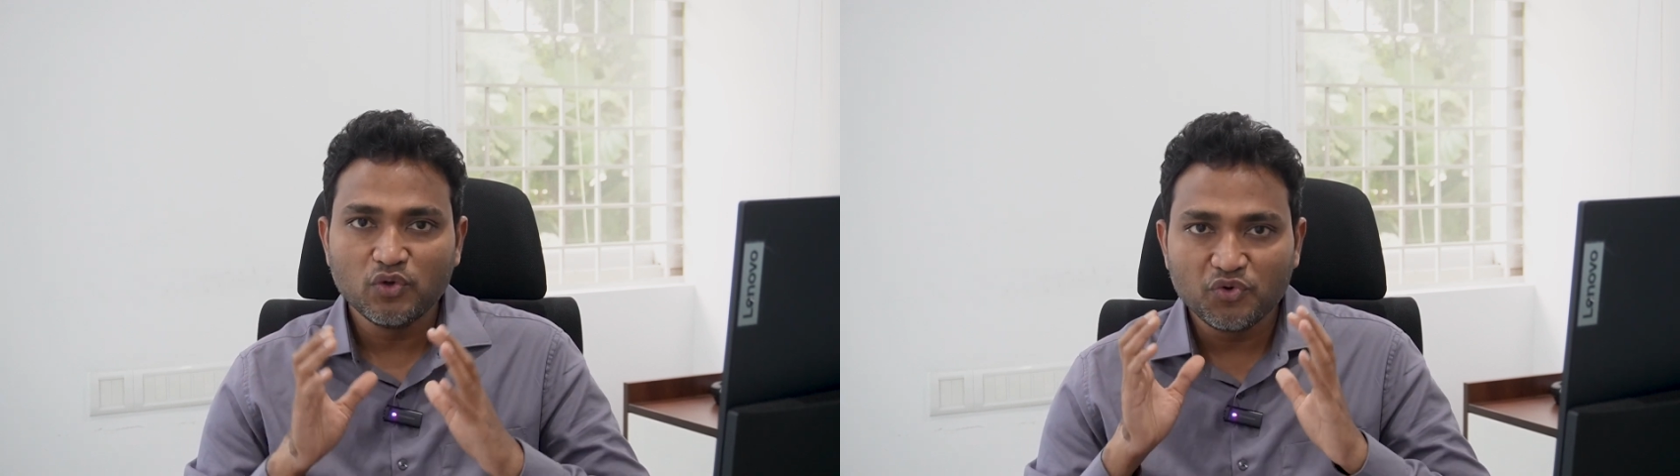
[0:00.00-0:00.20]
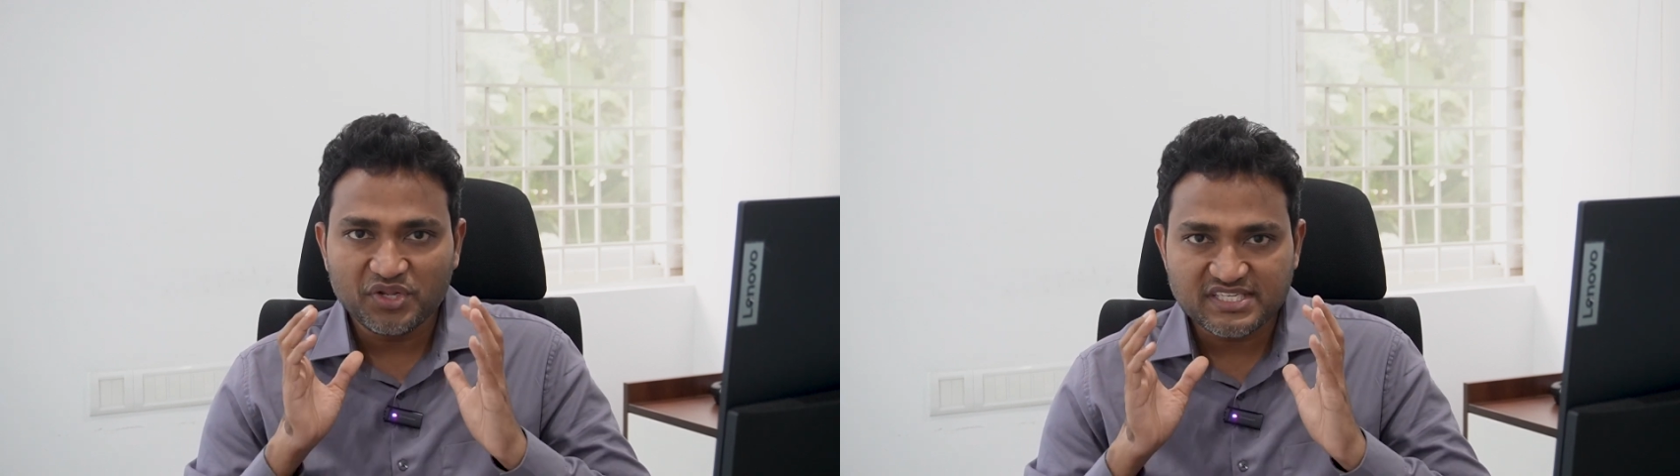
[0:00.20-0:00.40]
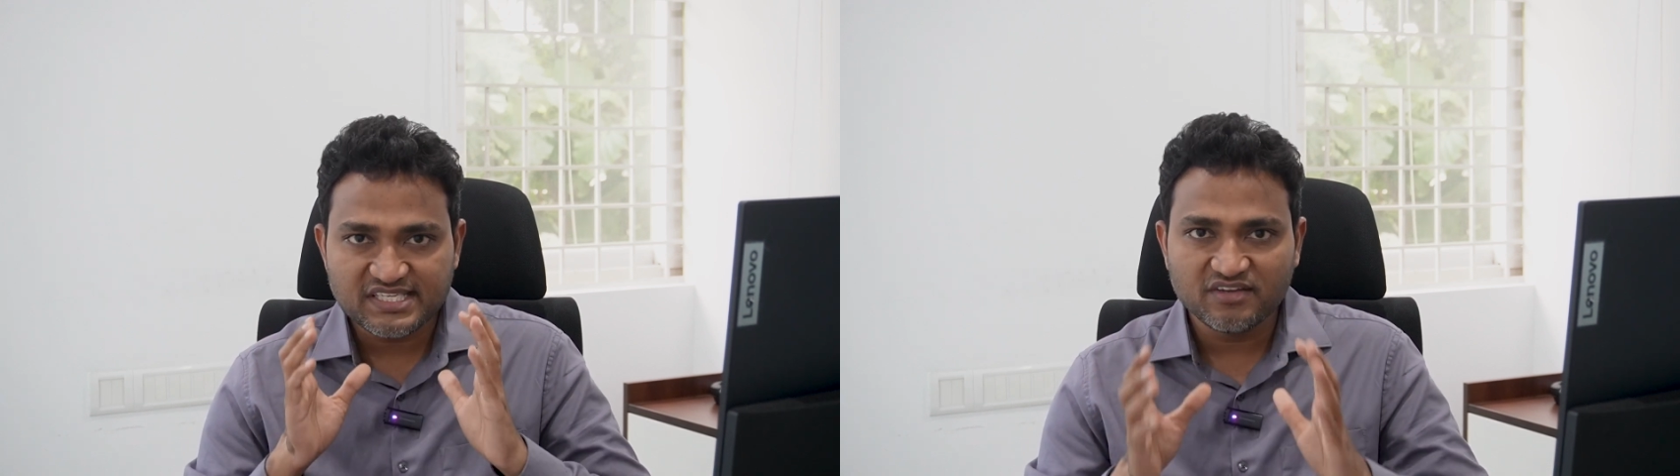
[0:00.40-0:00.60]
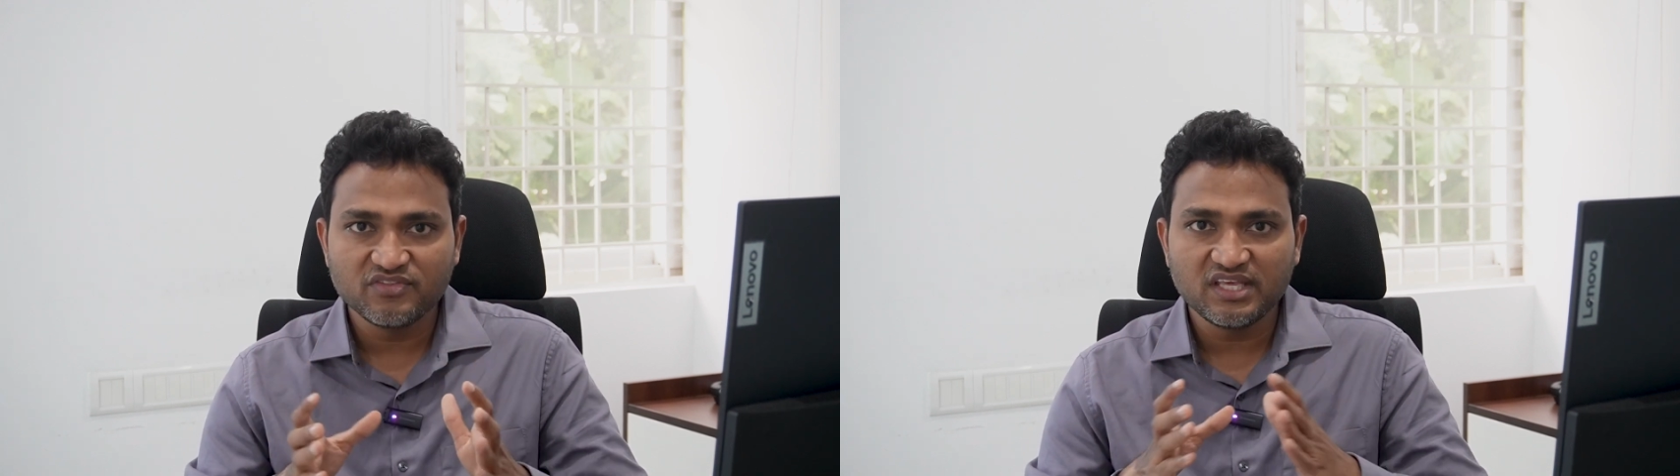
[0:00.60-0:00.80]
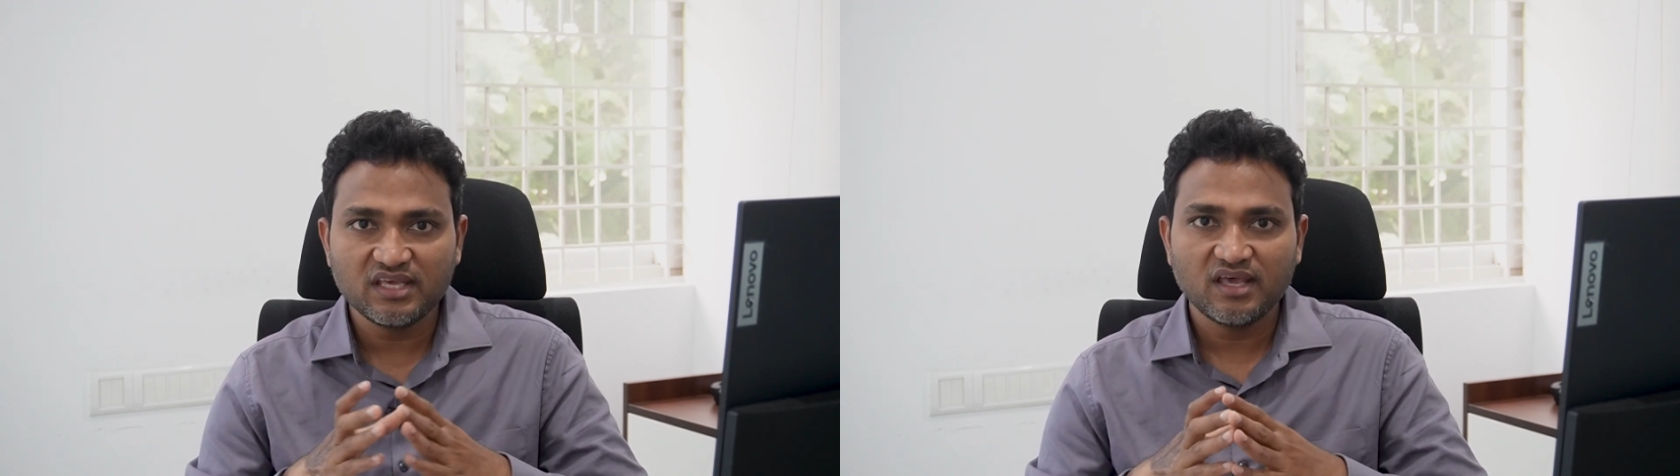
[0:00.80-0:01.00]
you
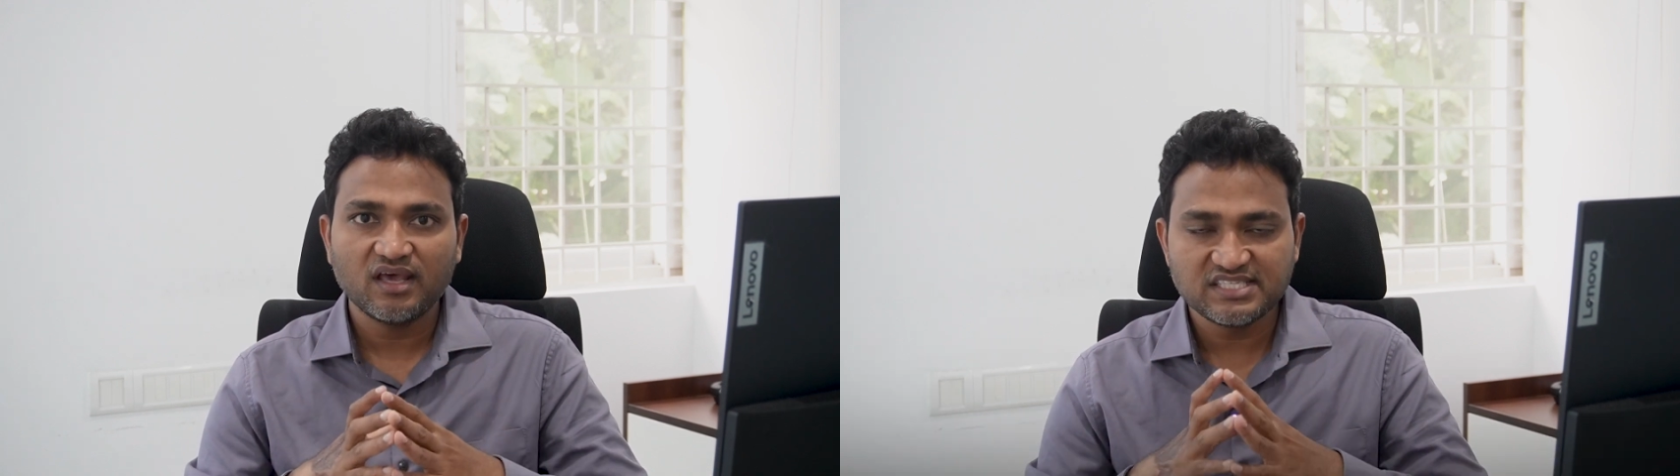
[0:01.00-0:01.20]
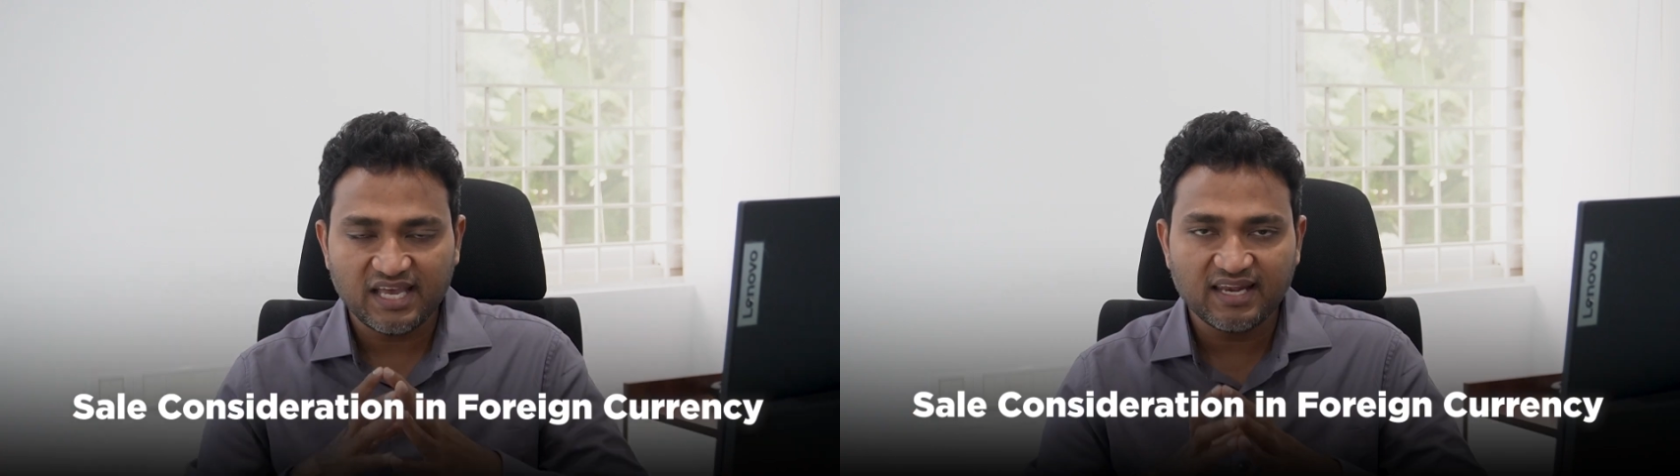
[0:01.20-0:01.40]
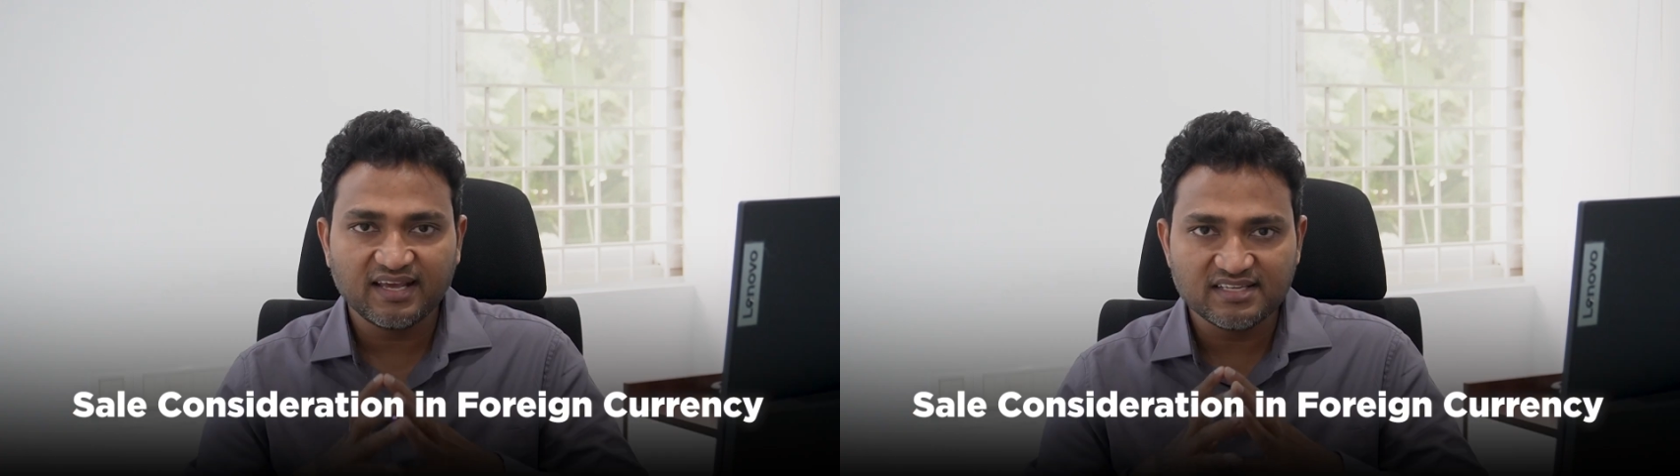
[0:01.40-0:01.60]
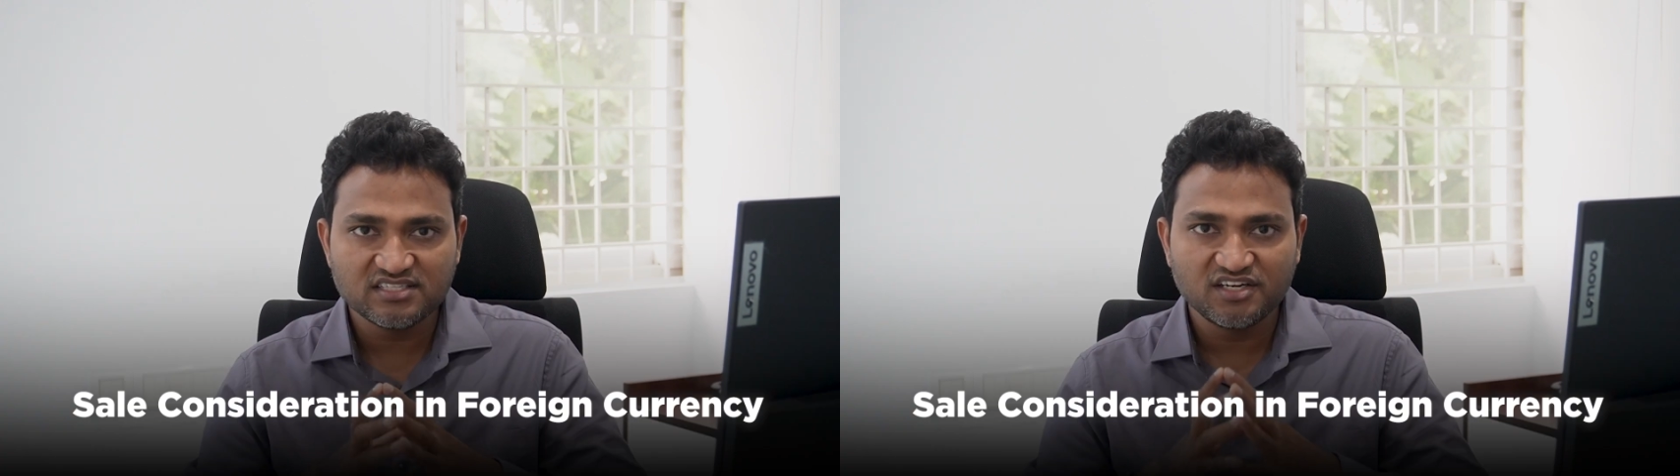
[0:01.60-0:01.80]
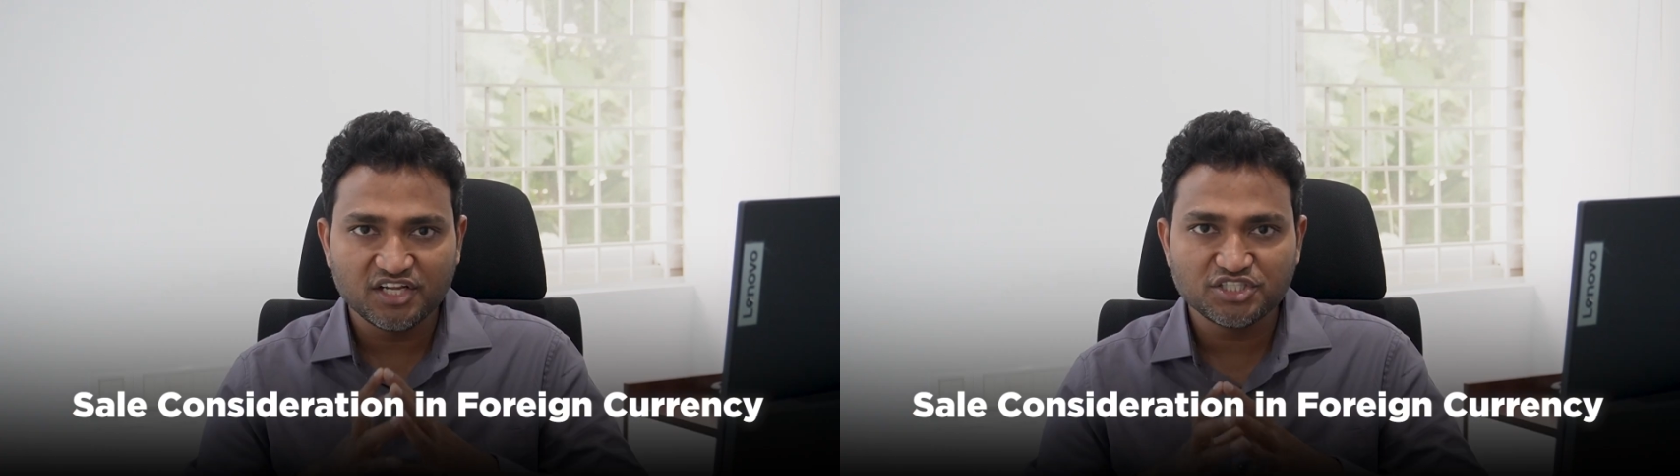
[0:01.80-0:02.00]
receive the sale
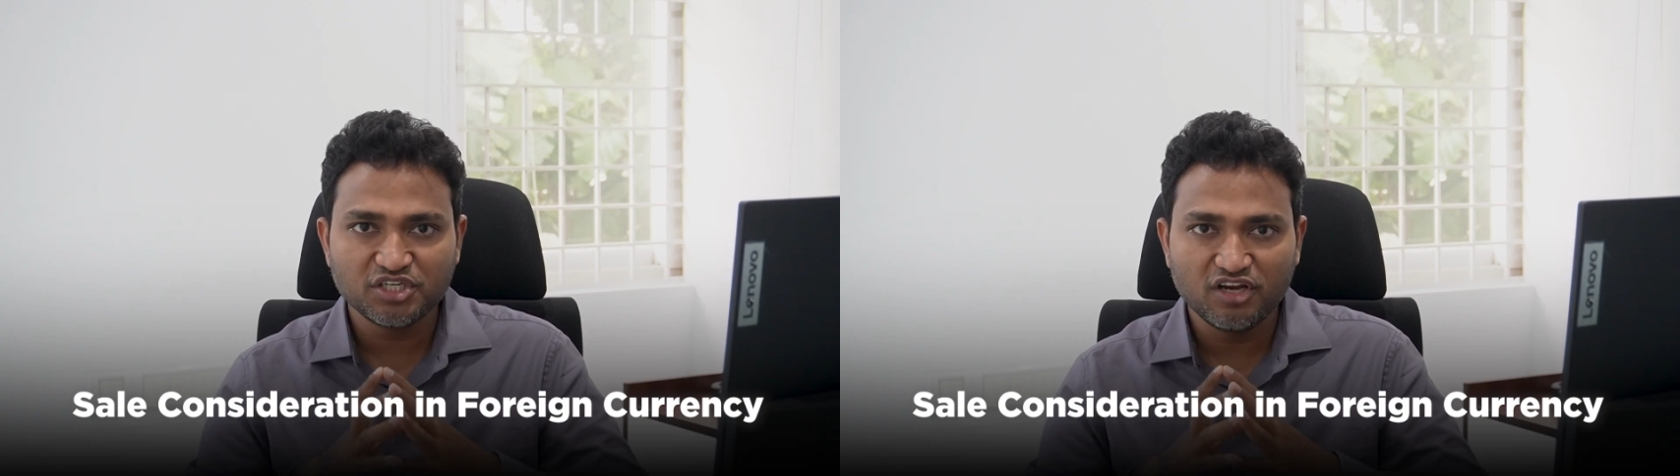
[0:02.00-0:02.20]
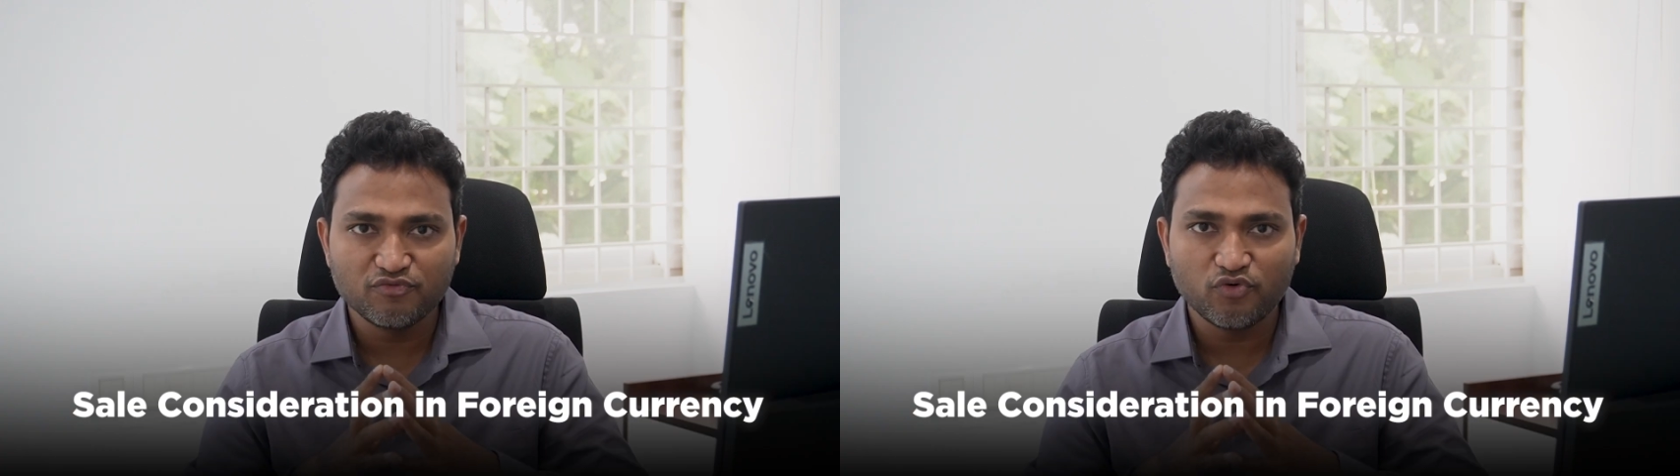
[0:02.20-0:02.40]
consideration in